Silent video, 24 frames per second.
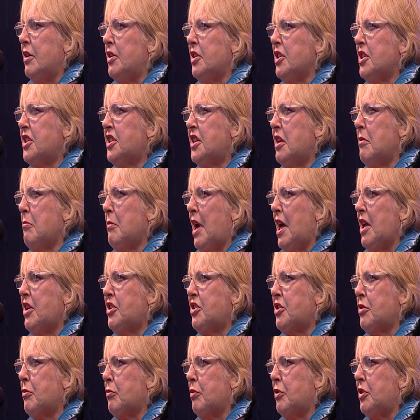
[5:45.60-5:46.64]
Just
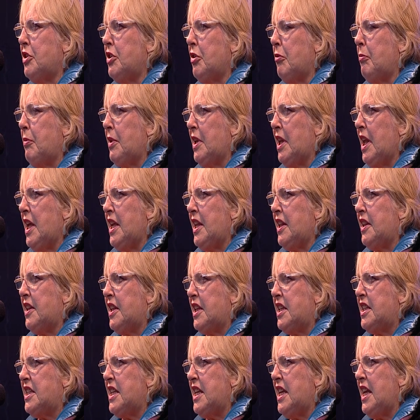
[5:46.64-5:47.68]
imagine what you'll be like in the
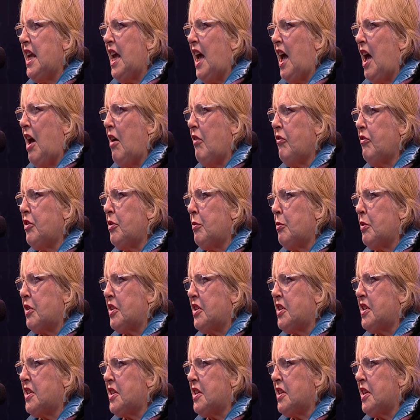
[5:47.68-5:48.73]
day
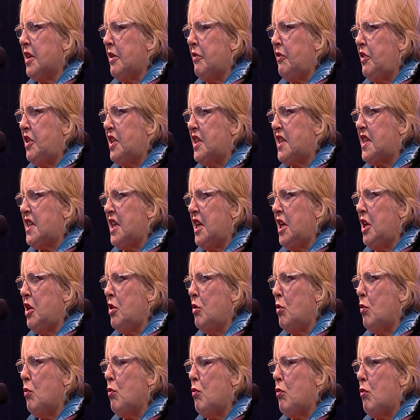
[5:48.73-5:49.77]
afterwards if you say
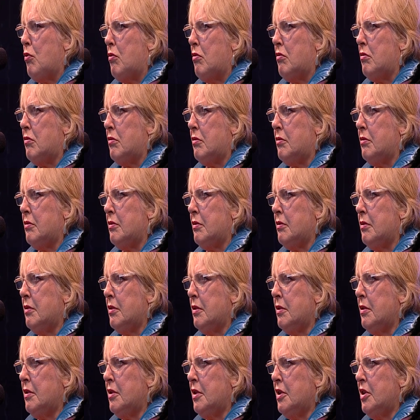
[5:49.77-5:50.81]
no.
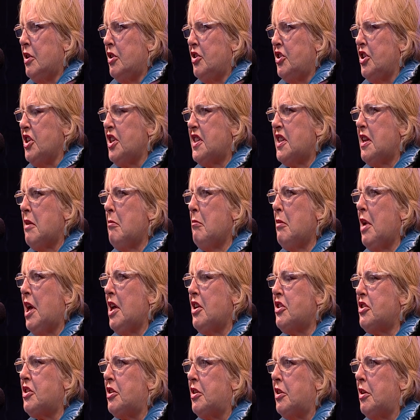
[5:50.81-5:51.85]
Just
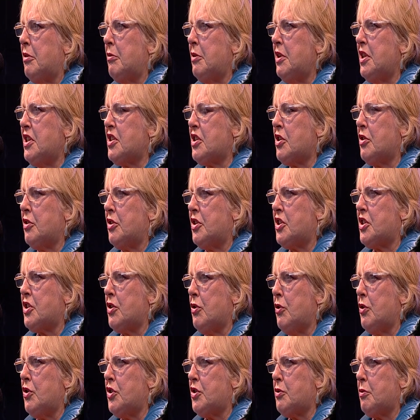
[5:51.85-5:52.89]
imagine the way
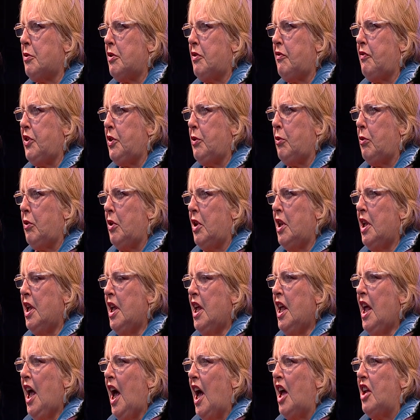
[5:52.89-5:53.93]
Scots would feel.
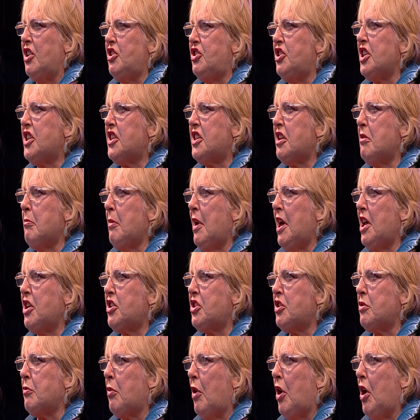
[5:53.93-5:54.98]
And just
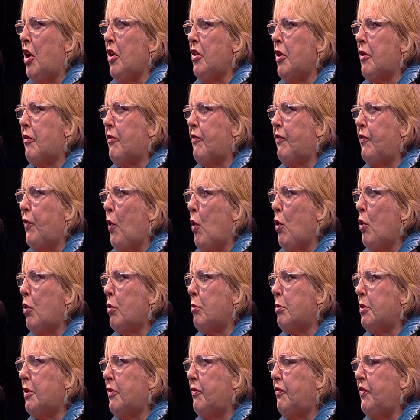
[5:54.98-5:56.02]
imagine what other folk
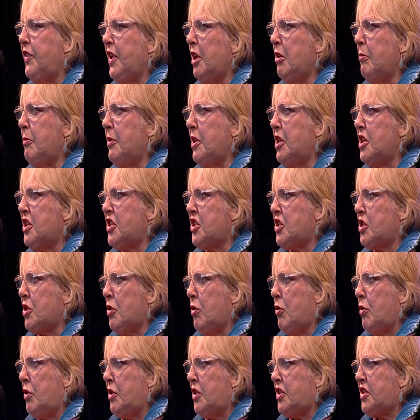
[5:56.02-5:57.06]
would feel about the
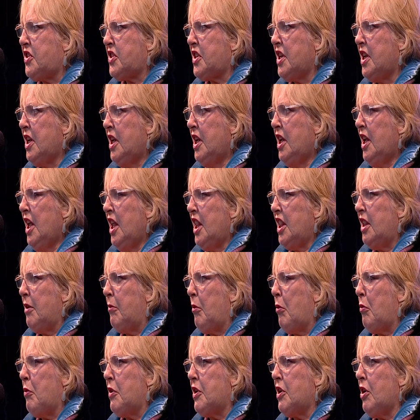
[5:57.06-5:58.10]
Scots, that we
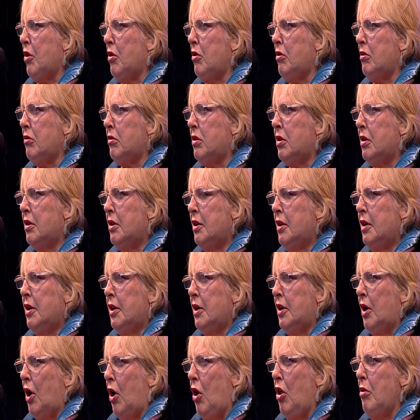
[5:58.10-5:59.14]
were
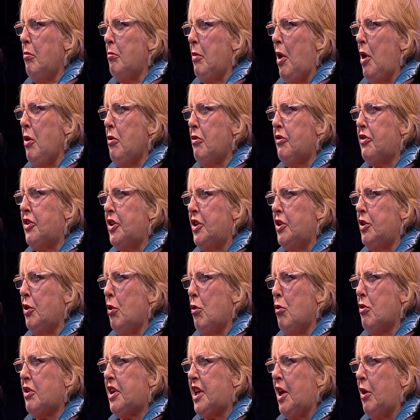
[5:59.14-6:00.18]
all mouth and
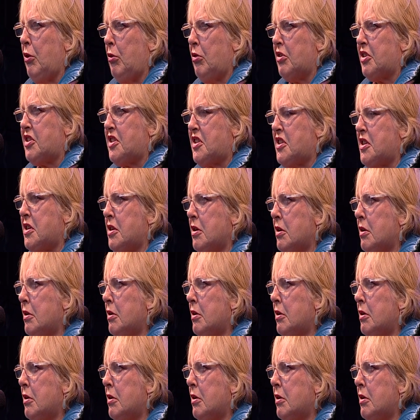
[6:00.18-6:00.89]
no kilts.